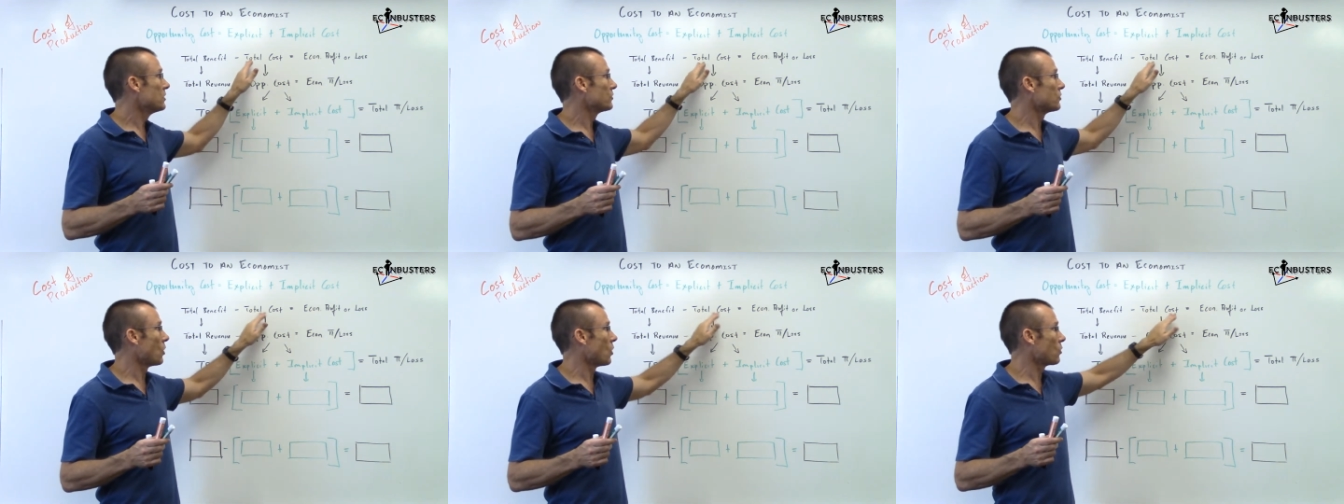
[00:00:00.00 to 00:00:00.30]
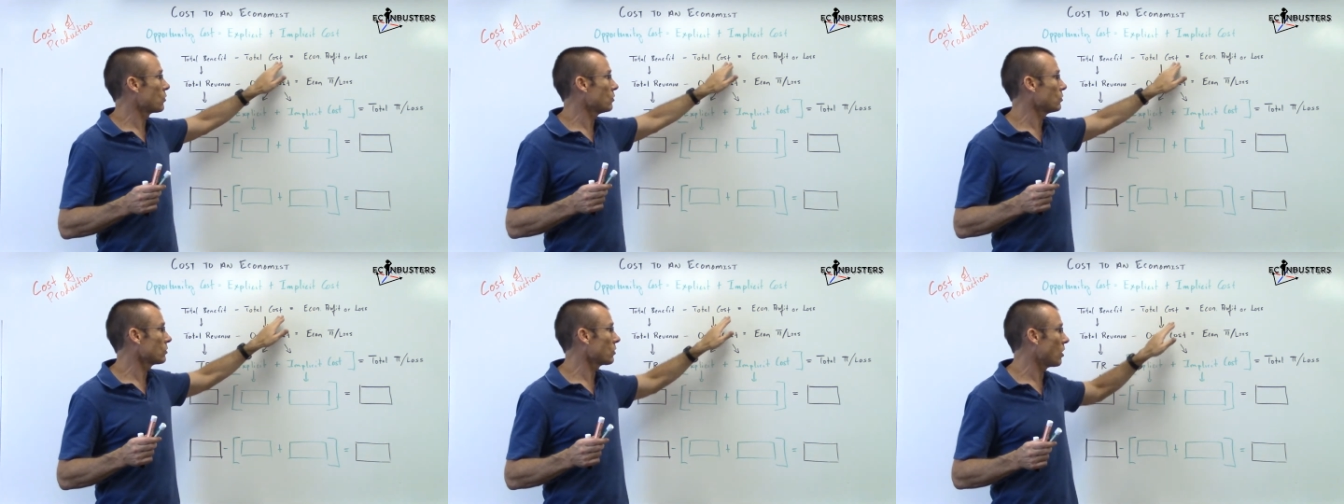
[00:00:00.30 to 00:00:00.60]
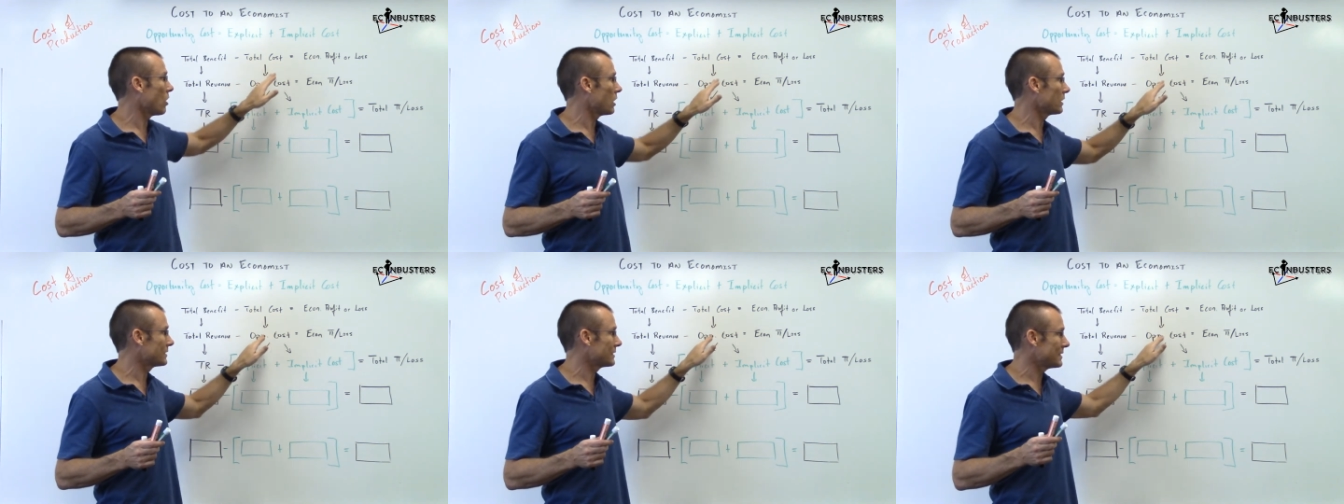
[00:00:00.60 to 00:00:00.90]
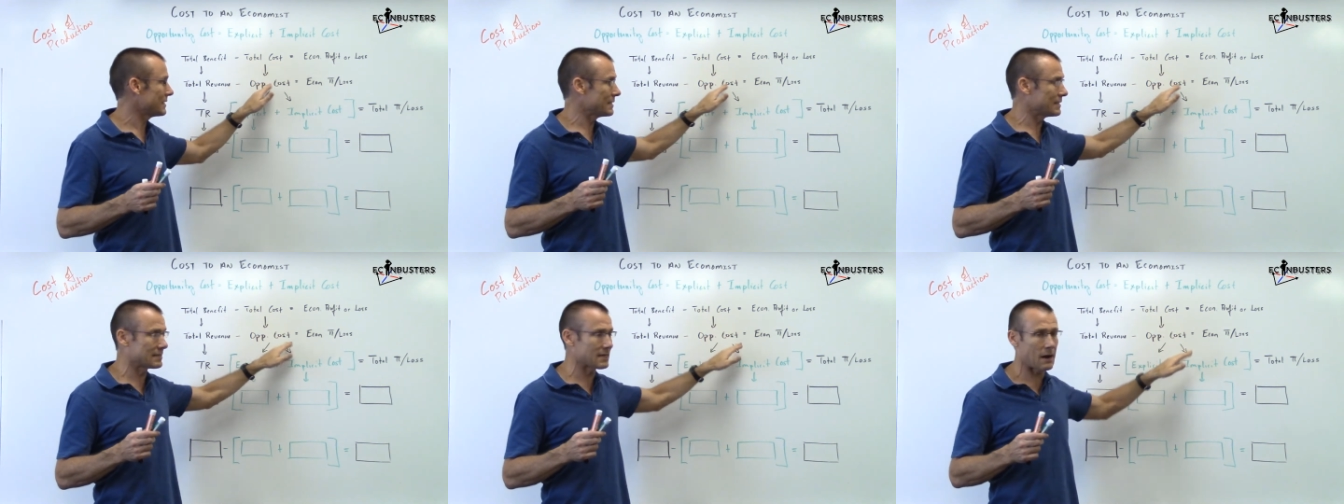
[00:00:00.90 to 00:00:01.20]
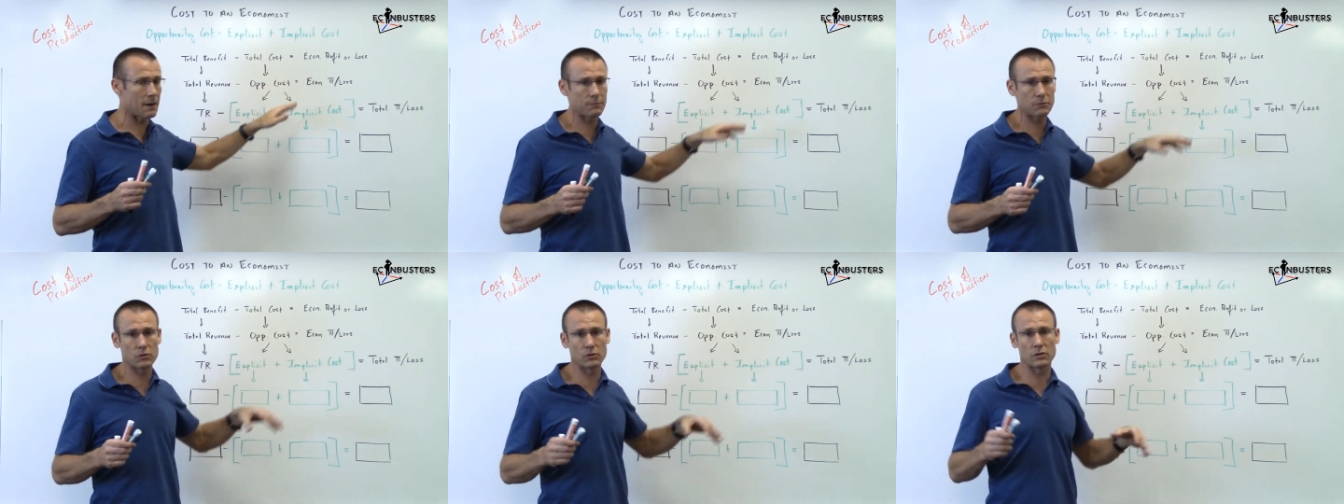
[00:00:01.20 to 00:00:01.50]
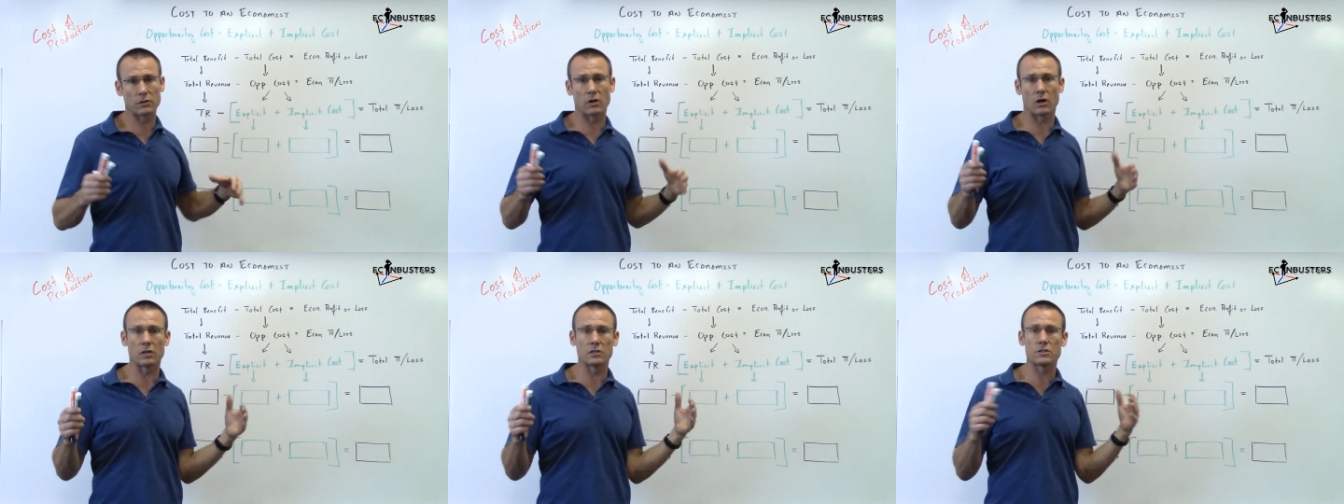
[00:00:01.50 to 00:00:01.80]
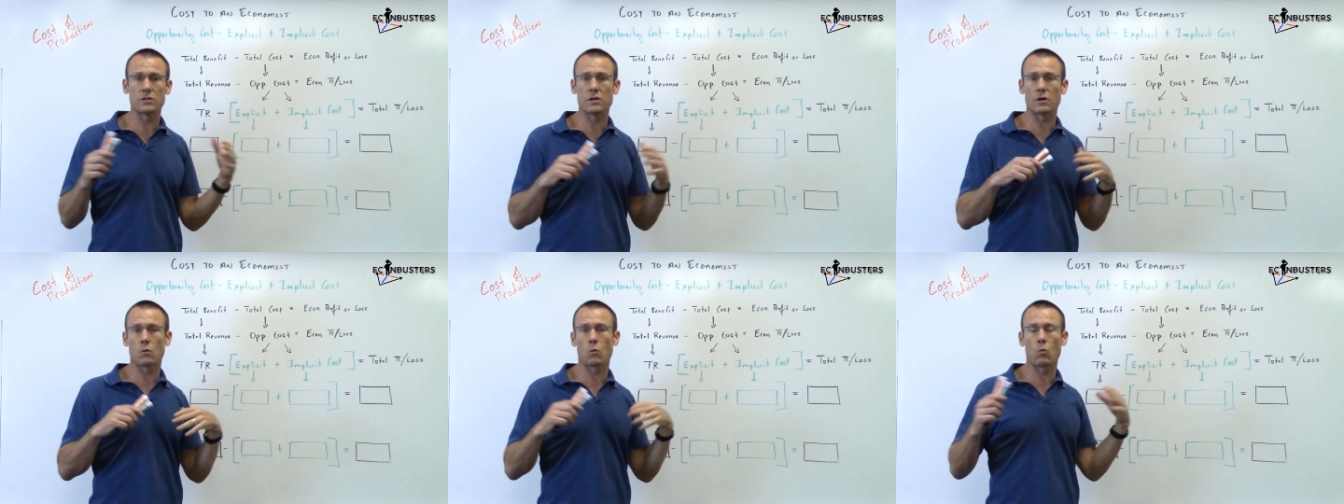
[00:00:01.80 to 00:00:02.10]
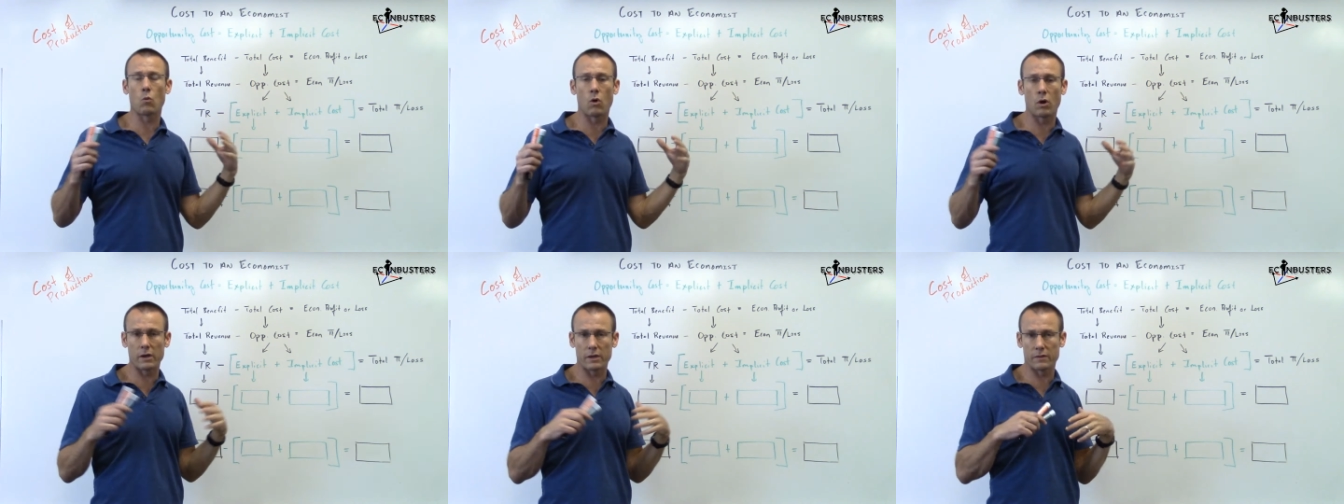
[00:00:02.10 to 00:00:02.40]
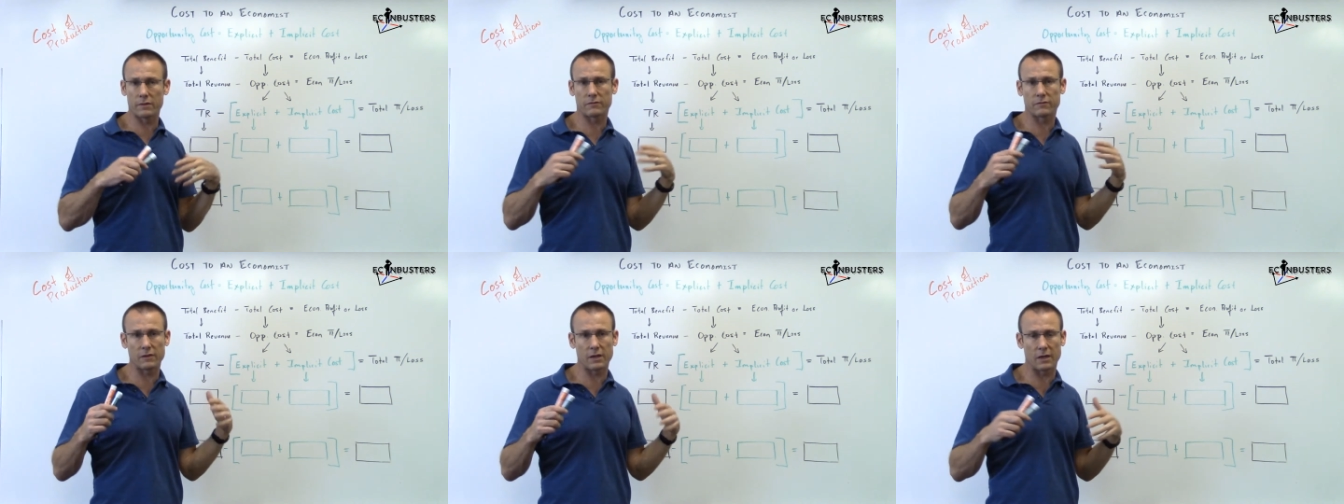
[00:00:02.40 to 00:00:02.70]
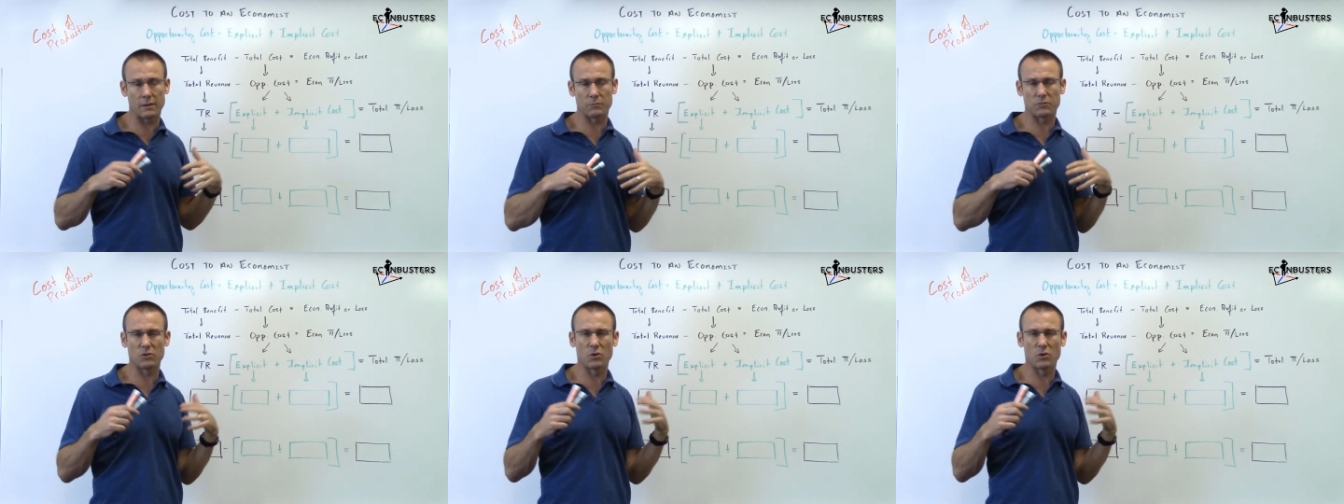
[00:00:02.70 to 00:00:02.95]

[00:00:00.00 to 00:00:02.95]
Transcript: Total cost is opportunity cost. They're one and the same.